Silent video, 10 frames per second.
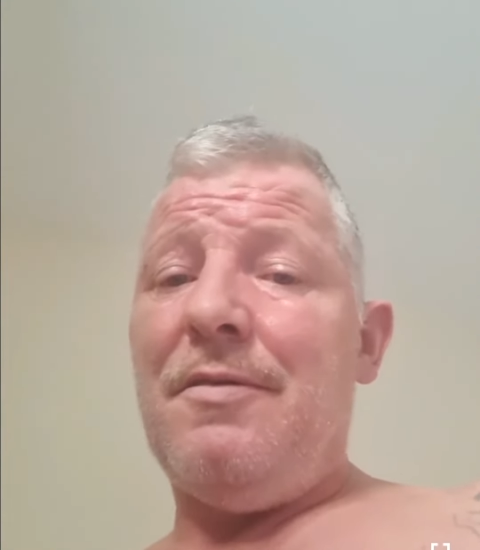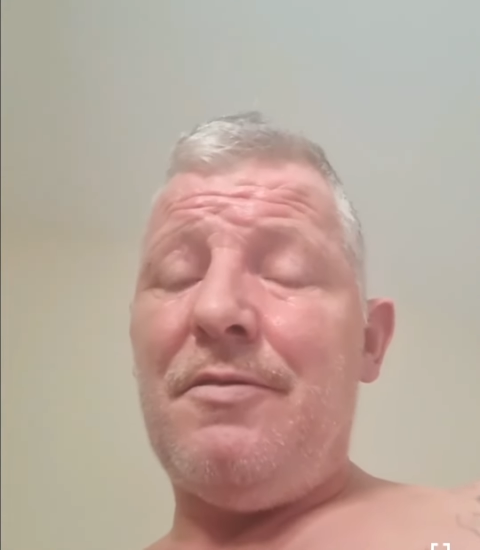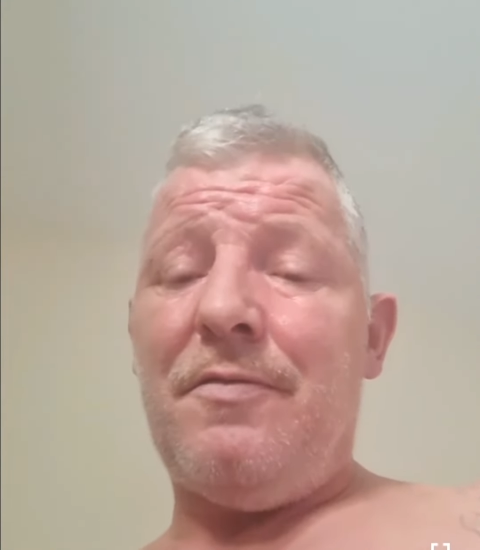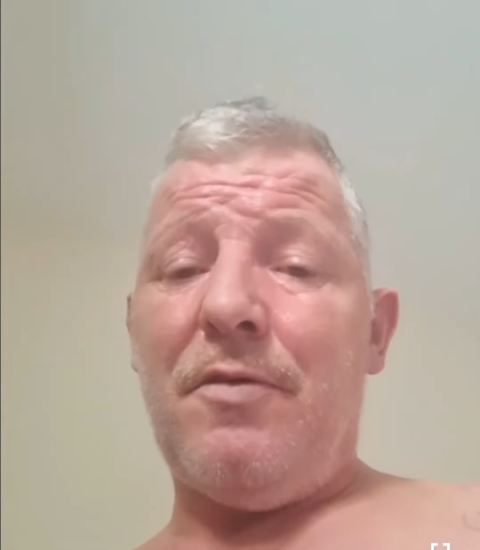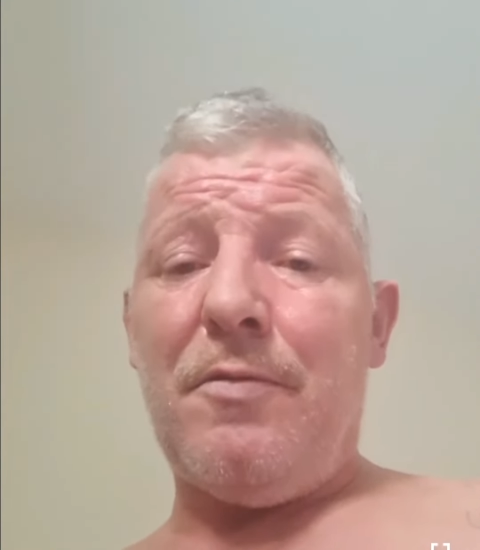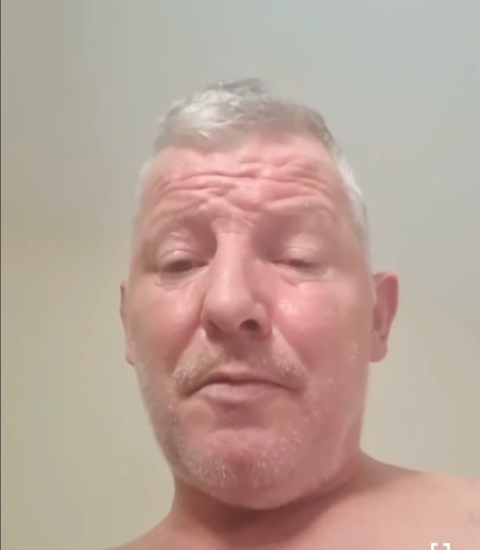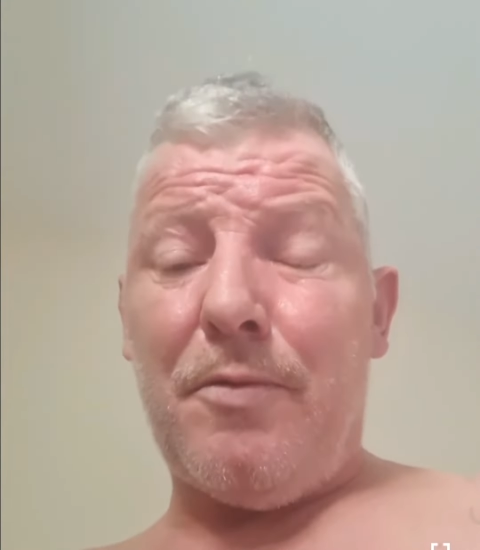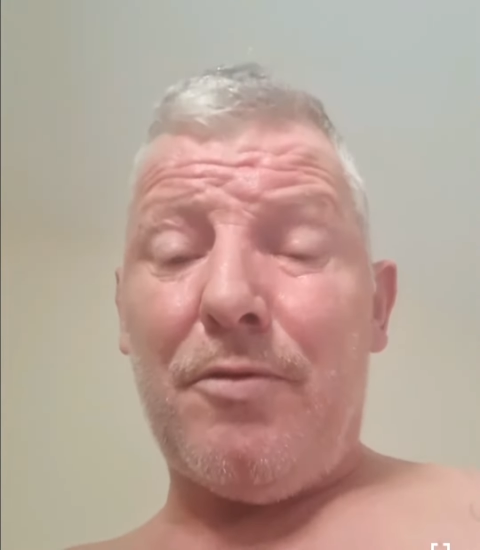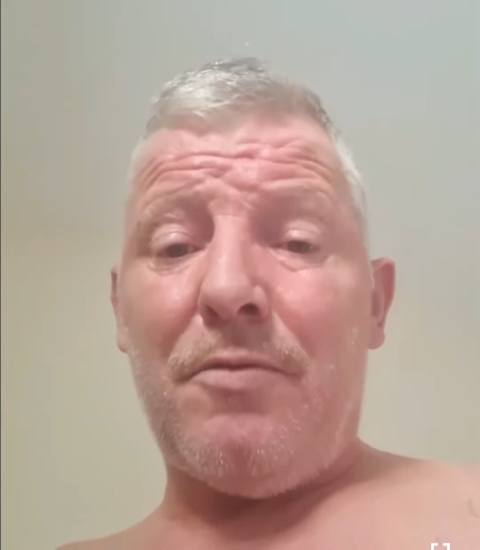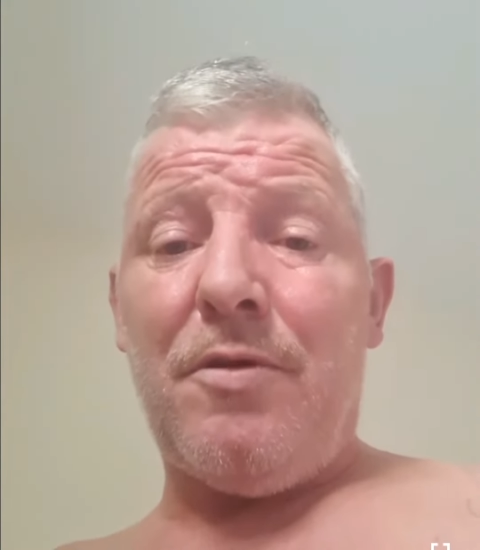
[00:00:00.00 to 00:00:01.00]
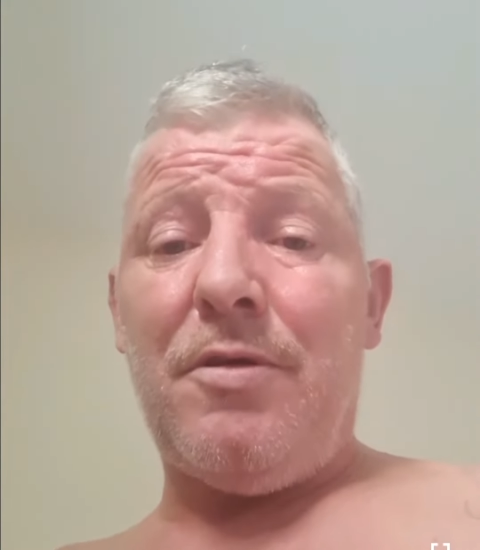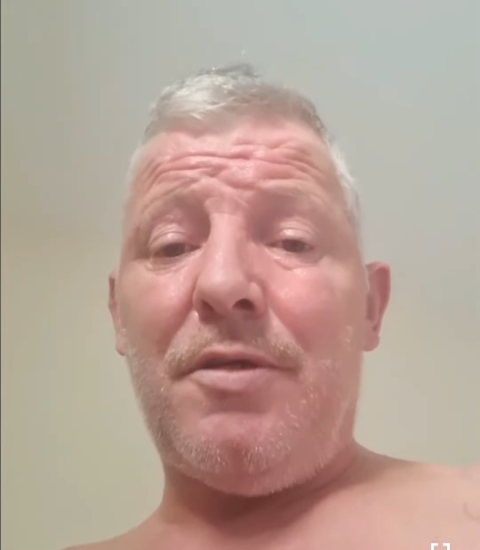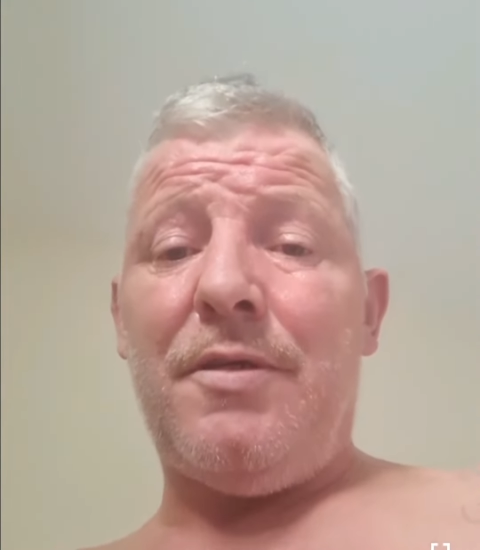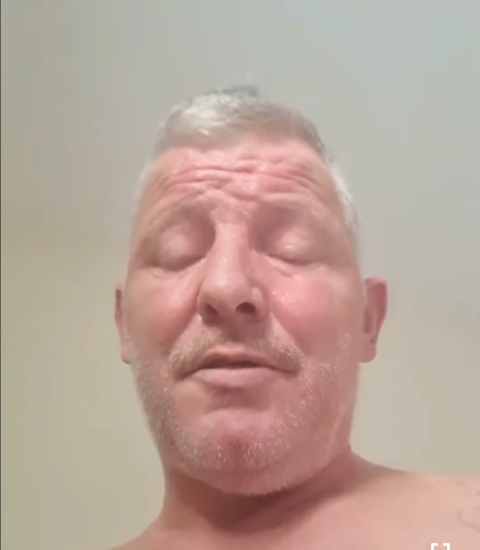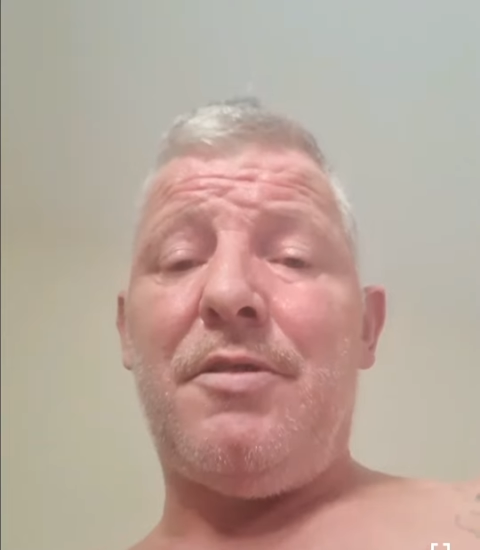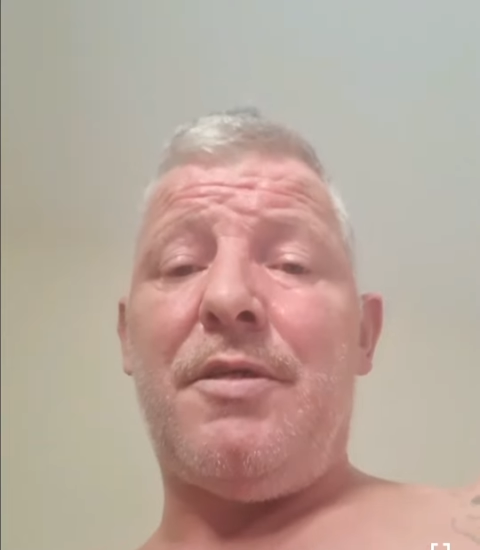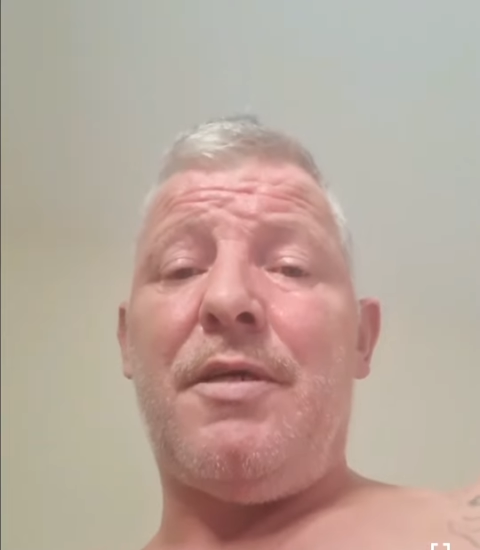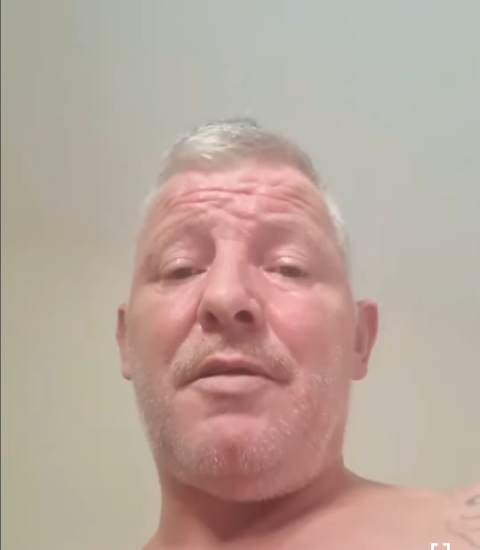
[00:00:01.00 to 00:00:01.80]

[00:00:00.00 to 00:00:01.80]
You've got to put the work in to get